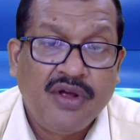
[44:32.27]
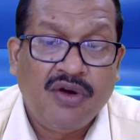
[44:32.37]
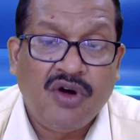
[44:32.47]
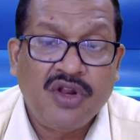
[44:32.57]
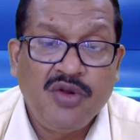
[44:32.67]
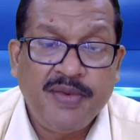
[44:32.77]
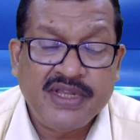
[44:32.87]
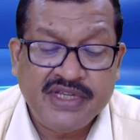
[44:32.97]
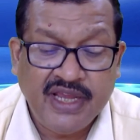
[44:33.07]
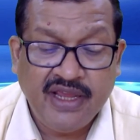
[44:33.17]
or you may
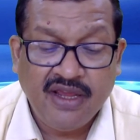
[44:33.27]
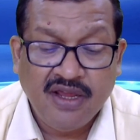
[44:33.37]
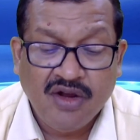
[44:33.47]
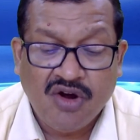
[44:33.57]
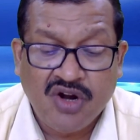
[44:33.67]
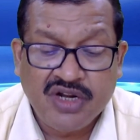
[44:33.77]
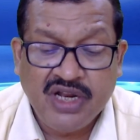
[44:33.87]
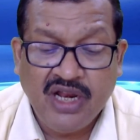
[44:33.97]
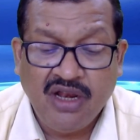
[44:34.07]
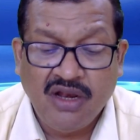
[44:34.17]
say
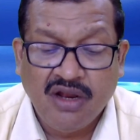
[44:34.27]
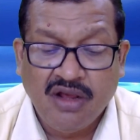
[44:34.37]
until